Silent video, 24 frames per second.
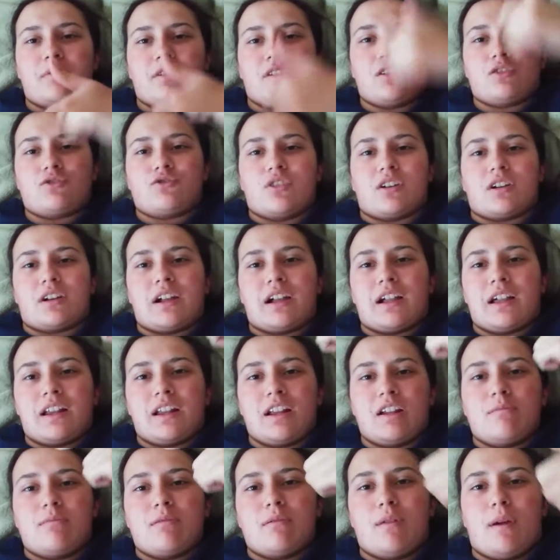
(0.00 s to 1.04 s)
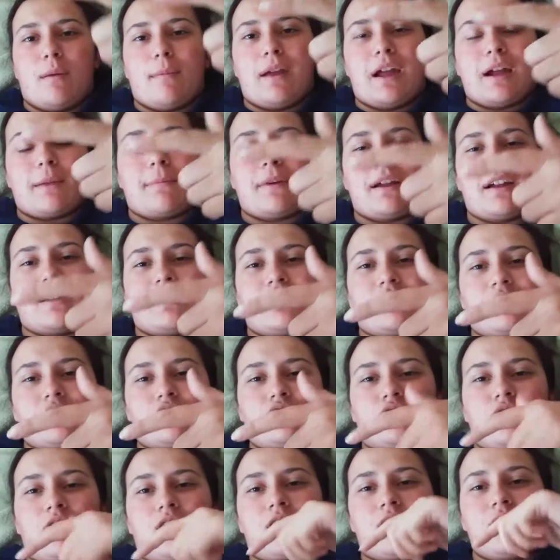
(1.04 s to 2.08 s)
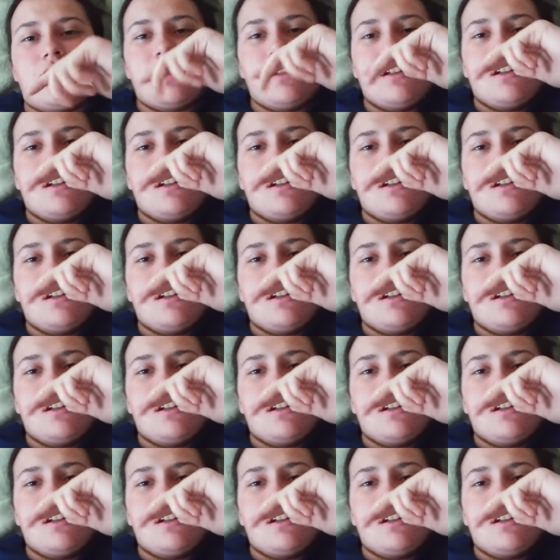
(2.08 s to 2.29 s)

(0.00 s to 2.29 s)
in the truck. I got to go put my backpack in the truck.